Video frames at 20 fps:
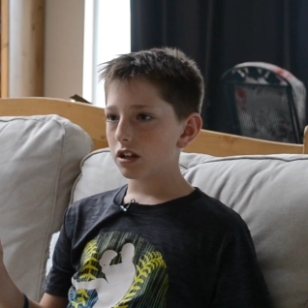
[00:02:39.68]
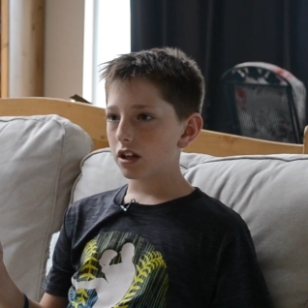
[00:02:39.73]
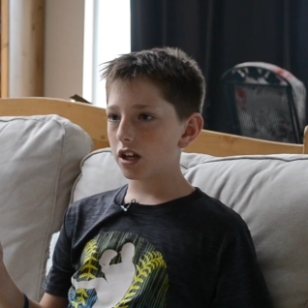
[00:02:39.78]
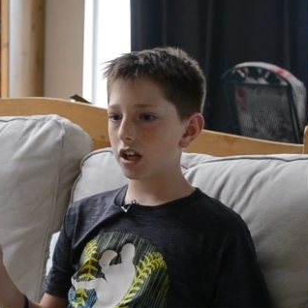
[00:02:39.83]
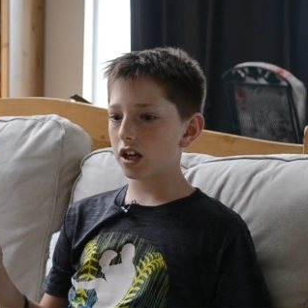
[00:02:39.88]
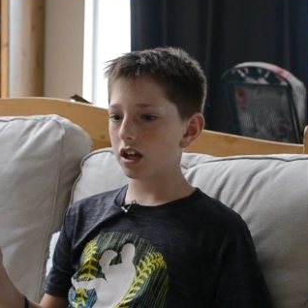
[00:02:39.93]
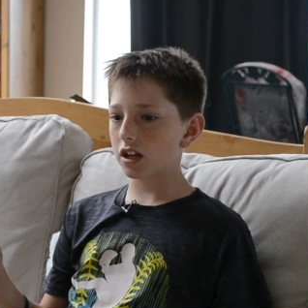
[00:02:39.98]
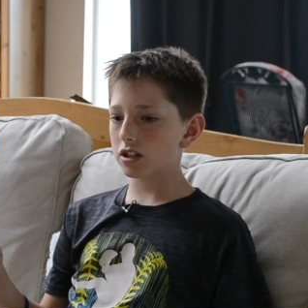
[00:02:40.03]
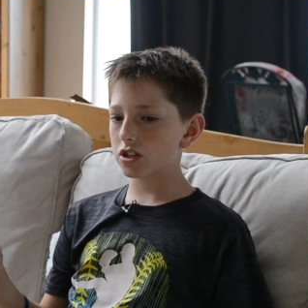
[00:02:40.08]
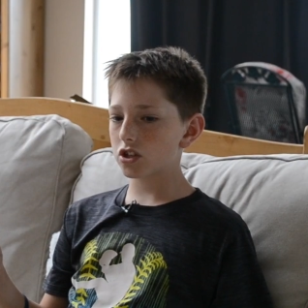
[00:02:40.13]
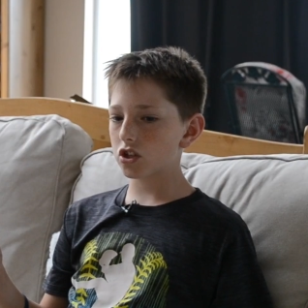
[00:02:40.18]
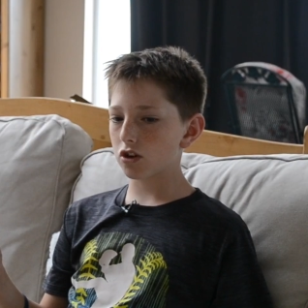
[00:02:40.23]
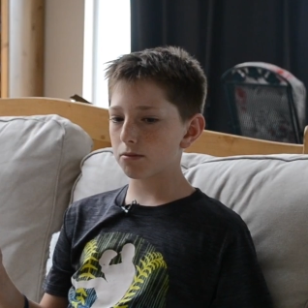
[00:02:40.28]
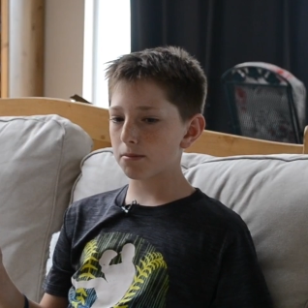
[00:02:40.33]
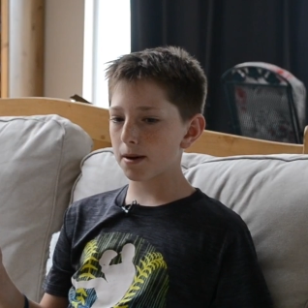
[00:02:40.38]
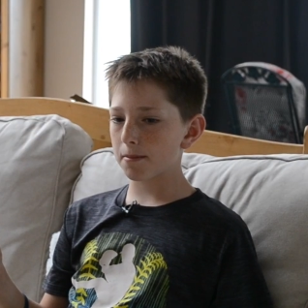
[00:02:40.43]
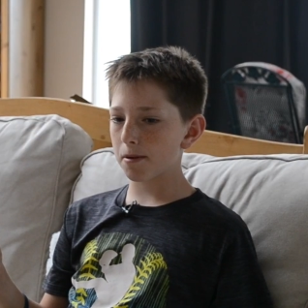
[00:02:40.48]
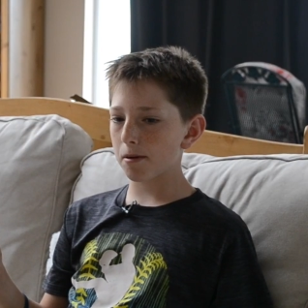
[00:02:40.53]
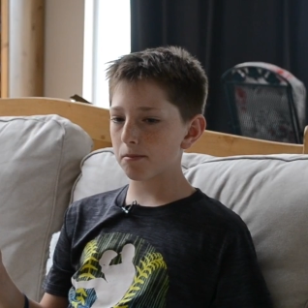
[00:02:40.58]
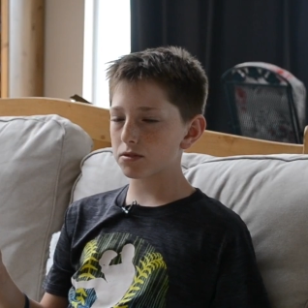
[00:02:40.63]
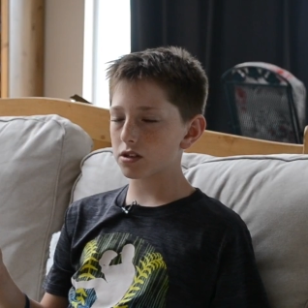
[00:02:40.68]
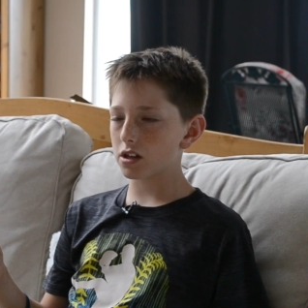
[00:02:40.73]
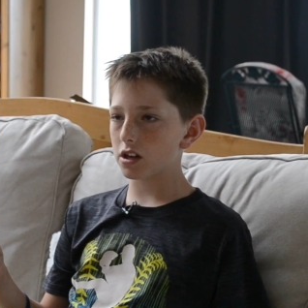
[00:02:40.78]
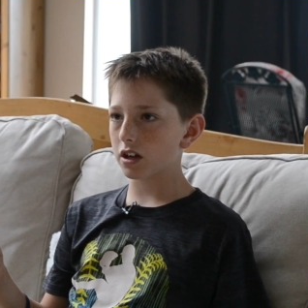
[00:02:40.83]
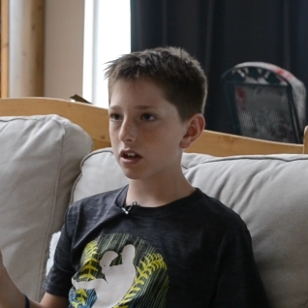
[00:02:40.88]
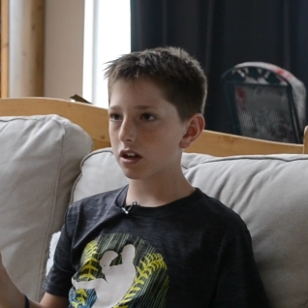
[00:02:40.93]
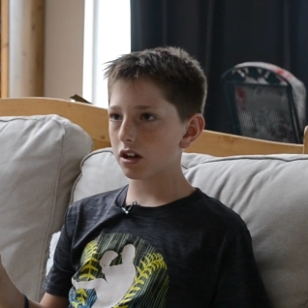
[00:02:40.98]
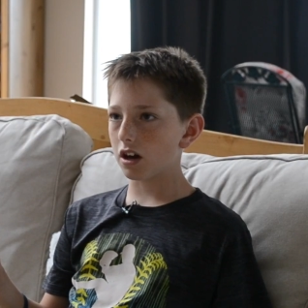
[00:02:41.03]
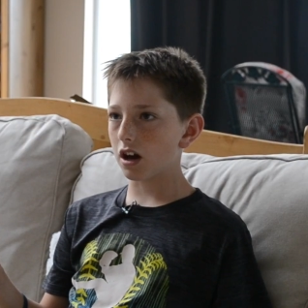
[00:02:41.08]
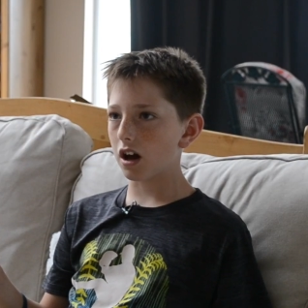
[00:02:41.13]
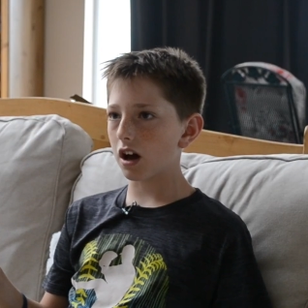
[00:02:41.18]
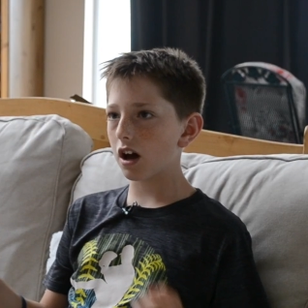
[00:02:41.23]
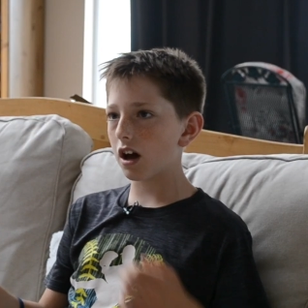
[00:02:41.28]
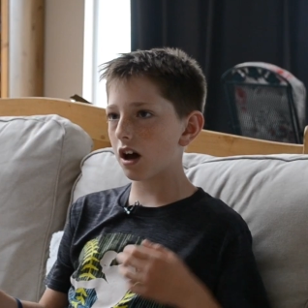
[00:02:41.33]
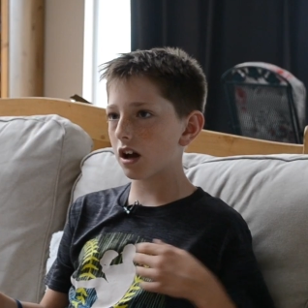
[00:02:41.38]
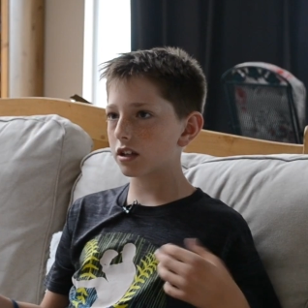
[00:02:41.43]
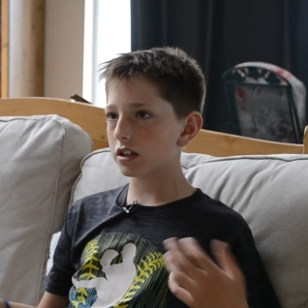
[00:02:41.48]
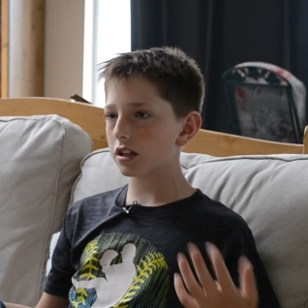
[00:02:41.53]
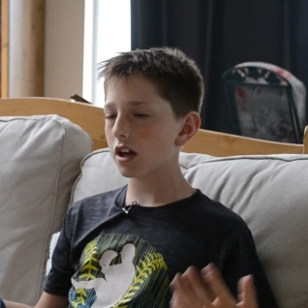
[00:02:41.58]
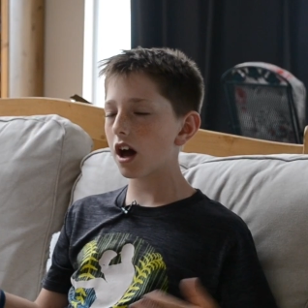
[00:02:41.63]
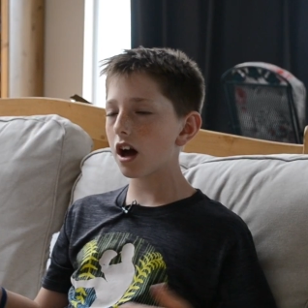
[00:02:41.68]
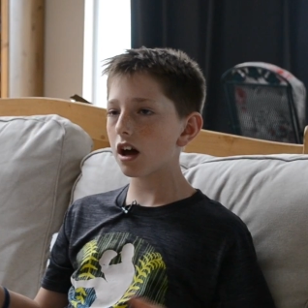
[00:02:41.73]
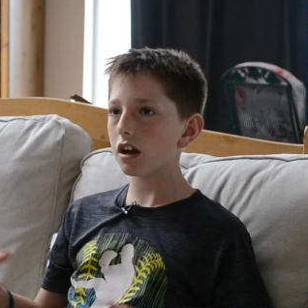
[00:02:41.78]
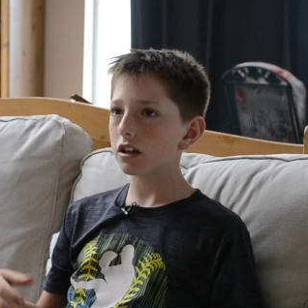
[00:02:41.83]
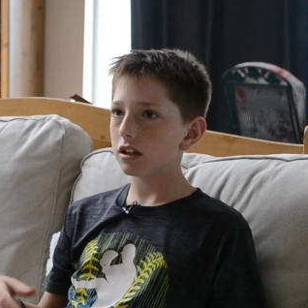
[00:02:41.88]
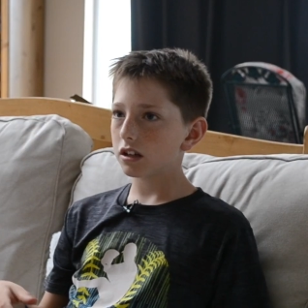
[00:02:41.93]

And so my mom's like, yeah.